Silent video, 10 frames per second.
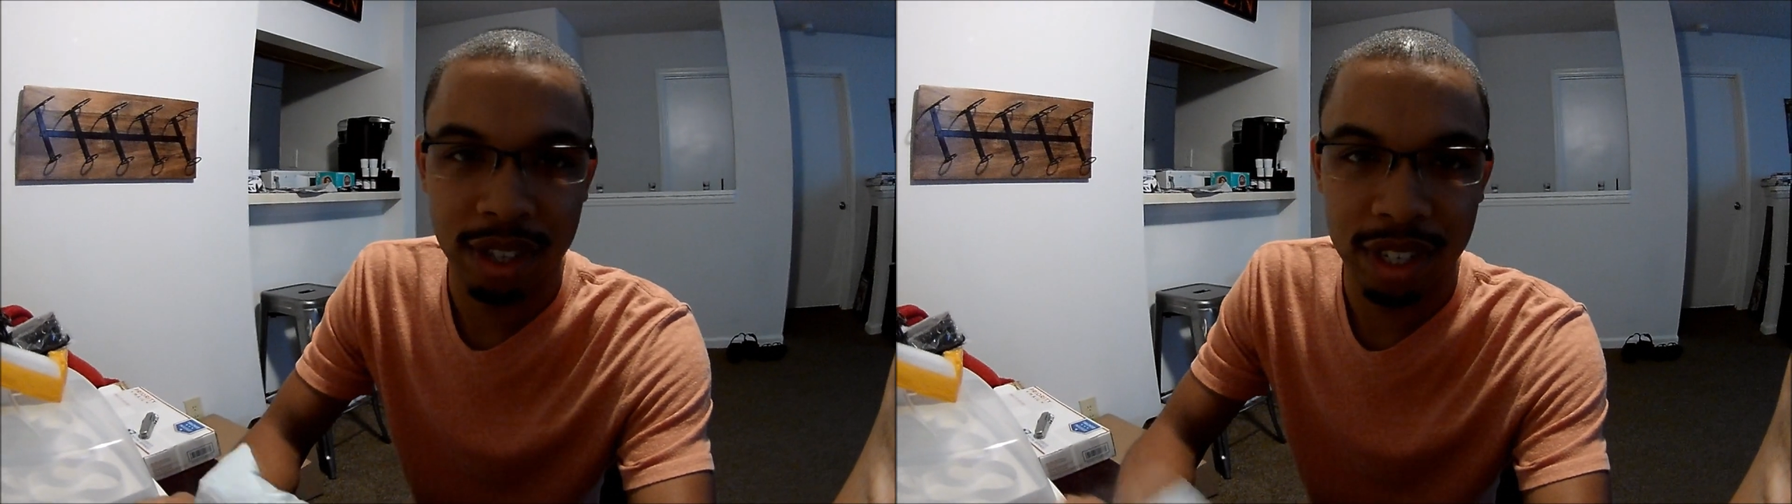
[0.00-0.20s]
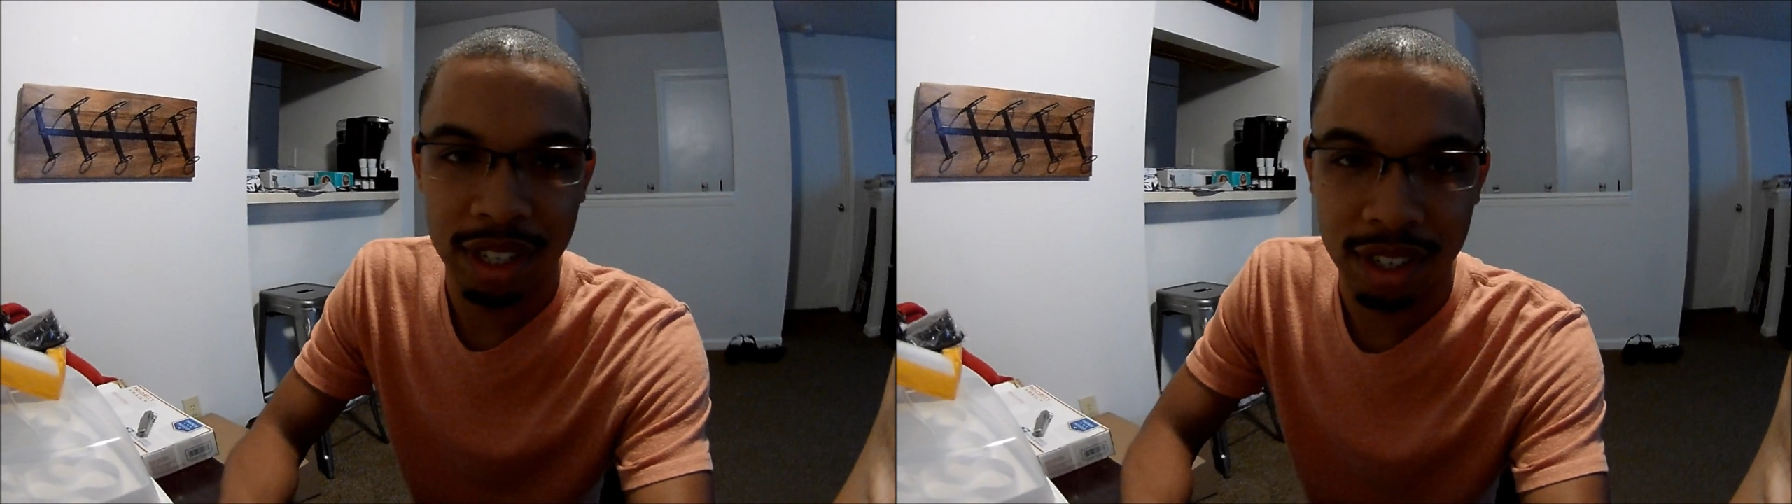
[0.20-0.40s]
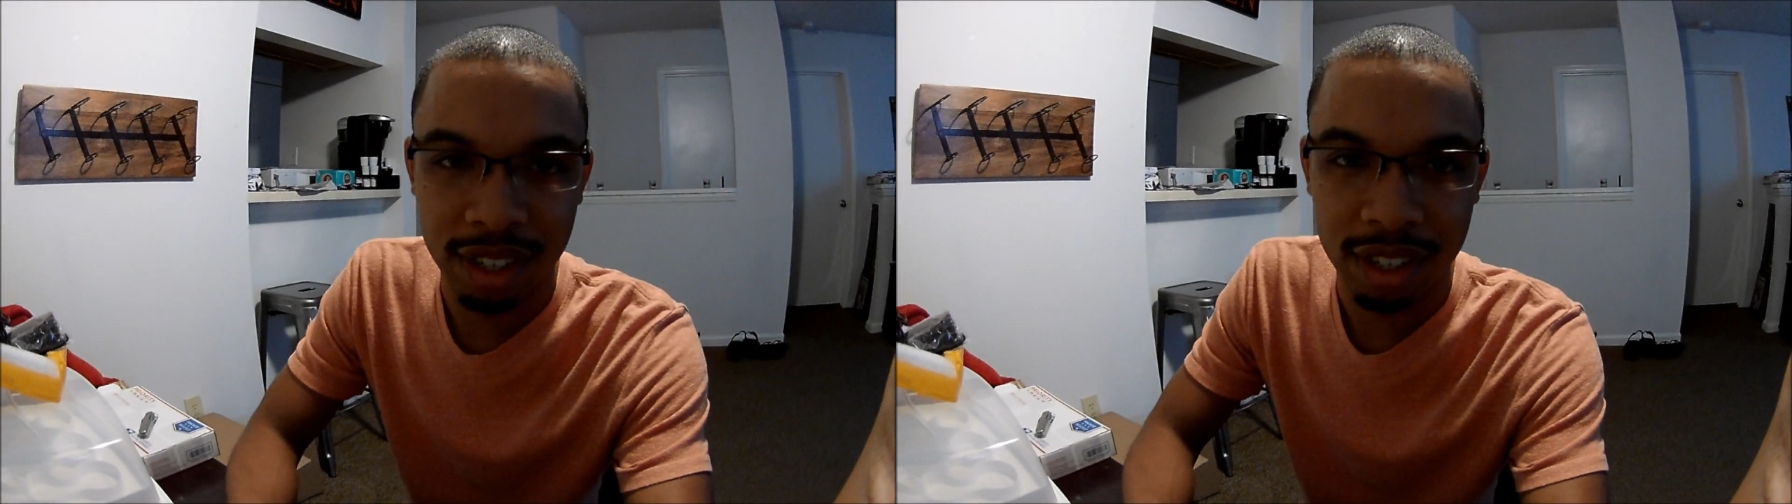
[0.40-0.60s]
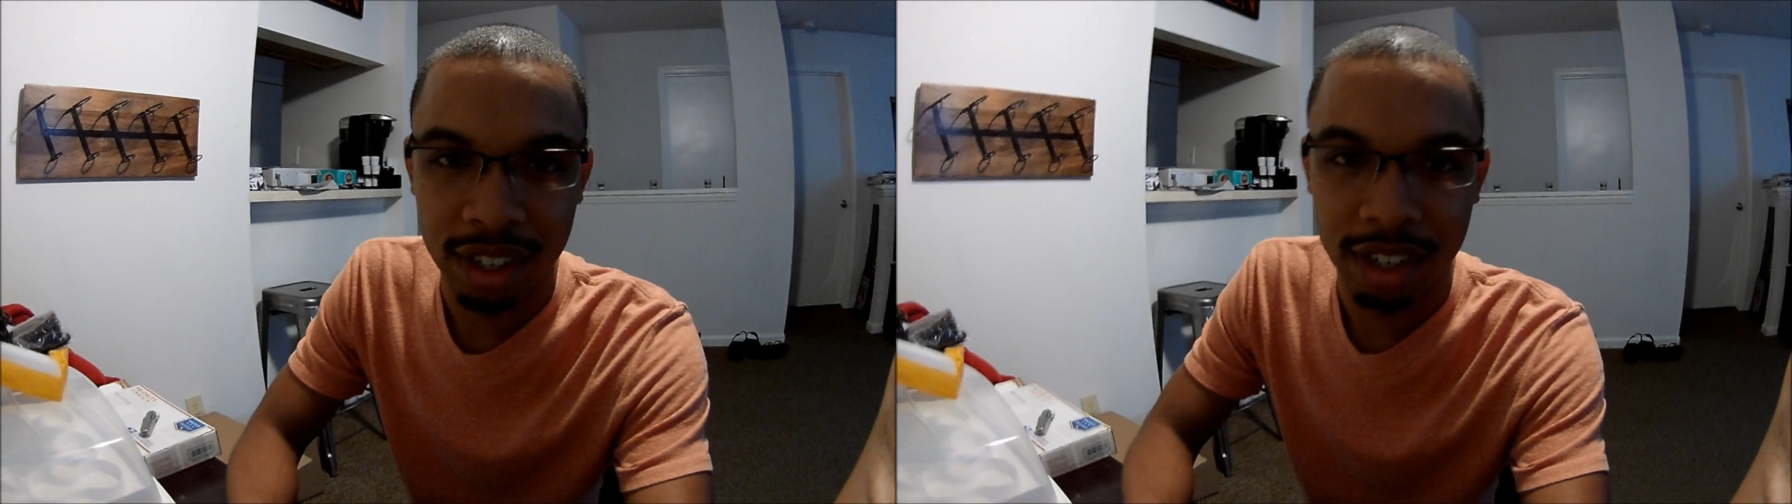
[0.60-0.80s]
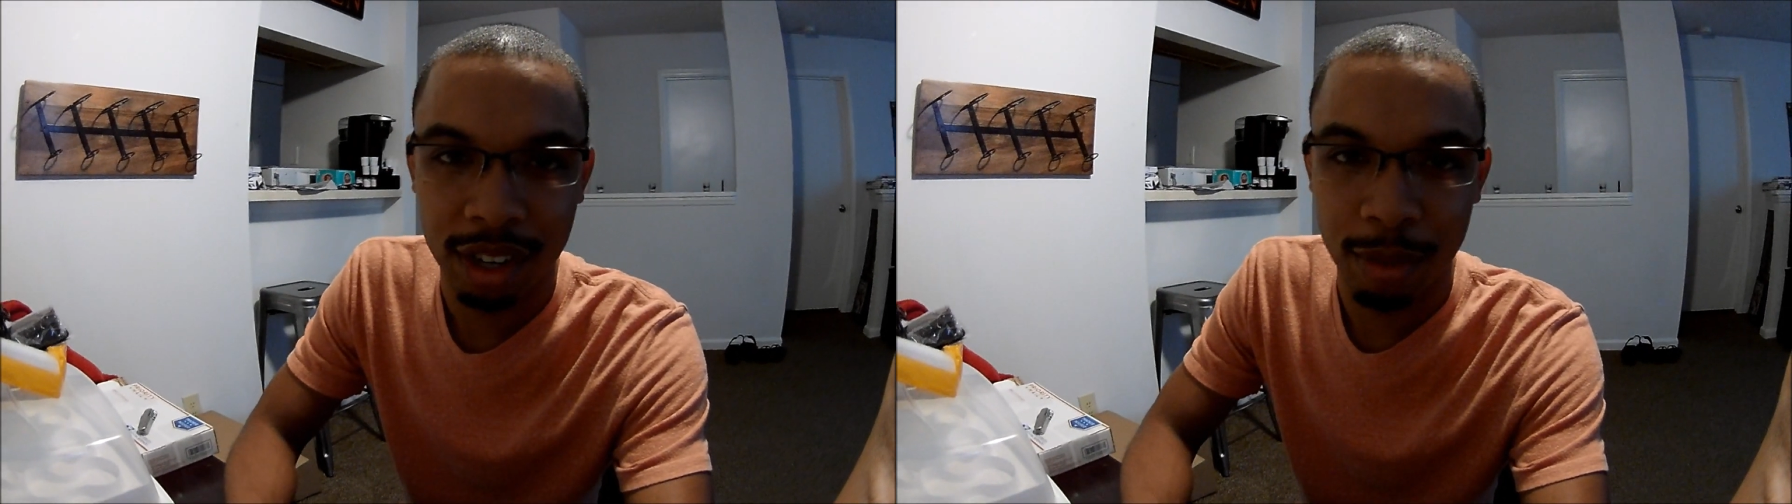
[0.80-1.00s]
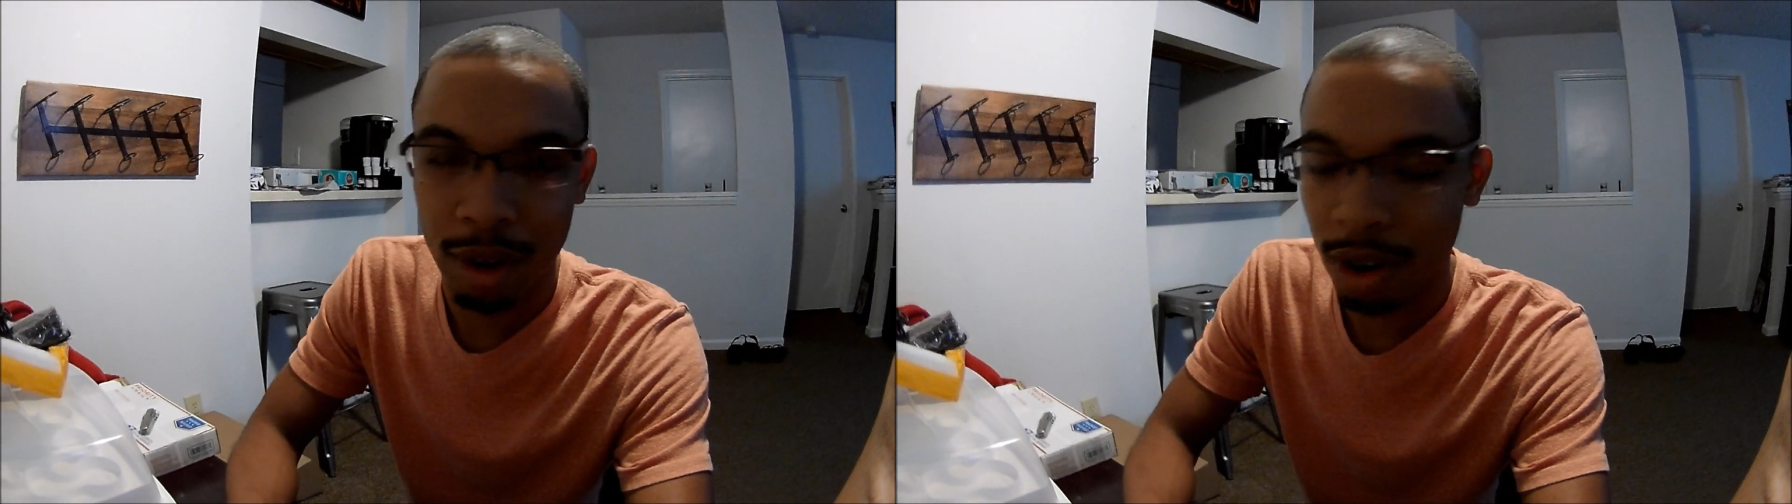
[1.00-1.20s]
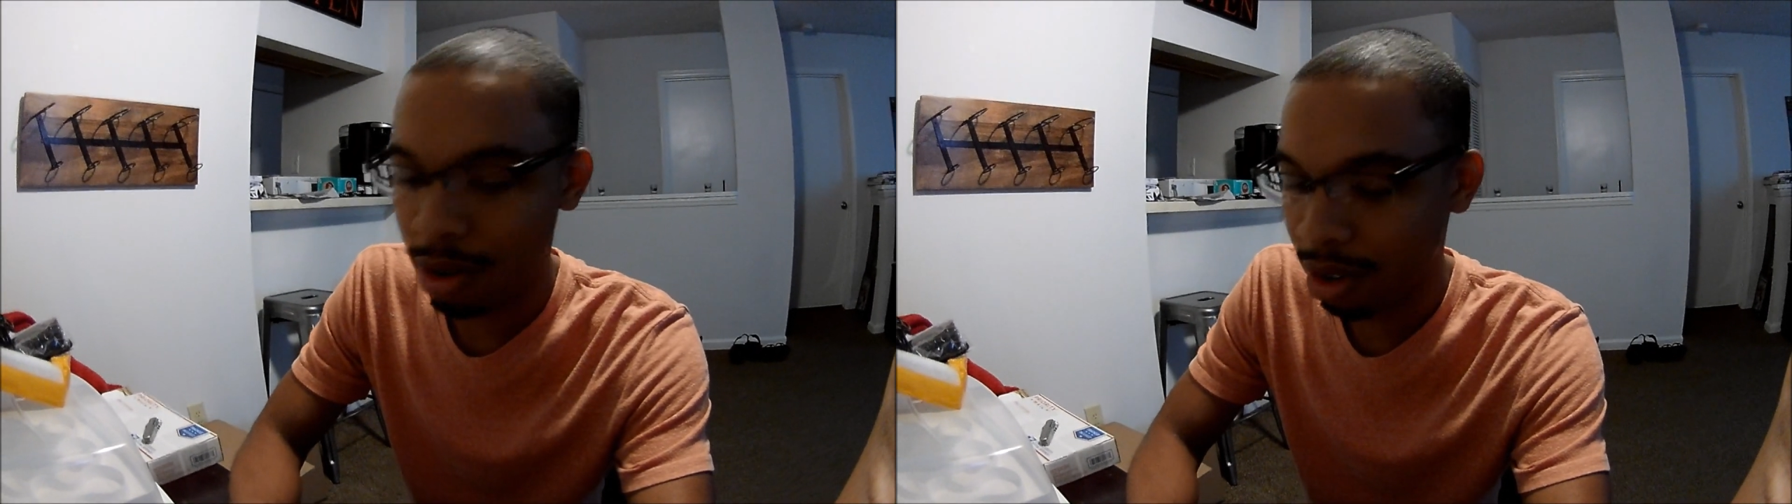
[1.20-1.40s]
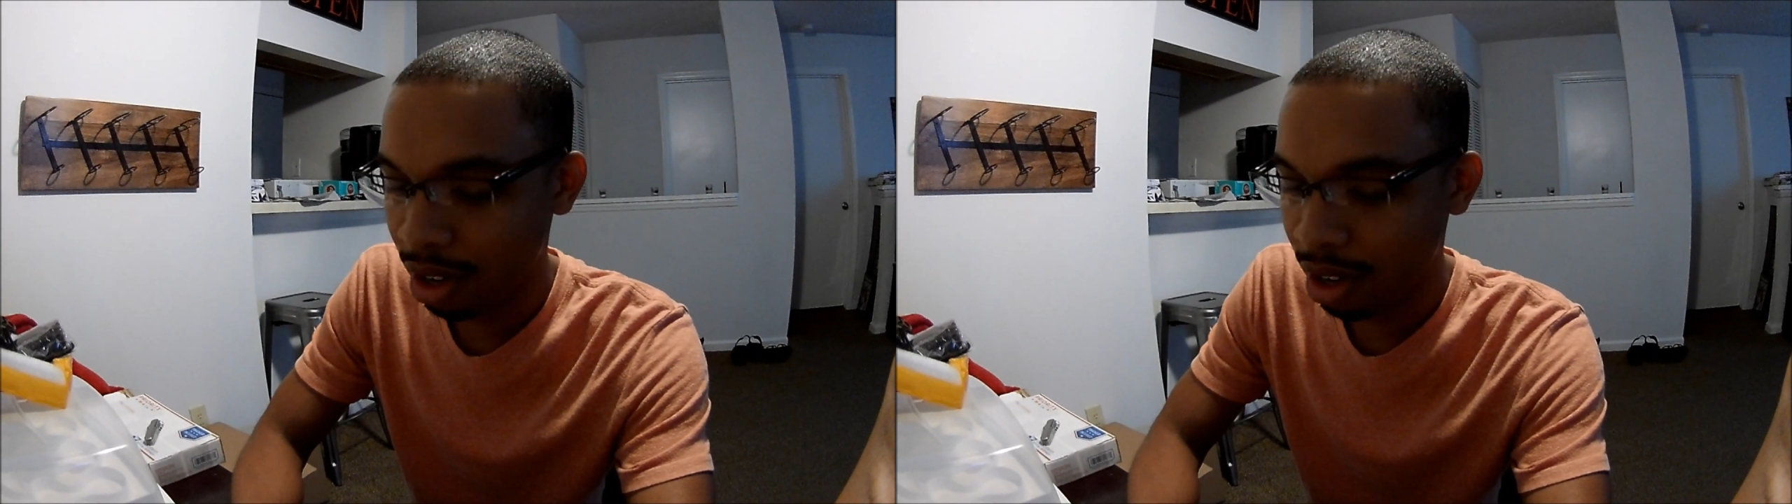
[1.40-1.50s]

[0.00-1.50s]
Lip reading: the Camaro.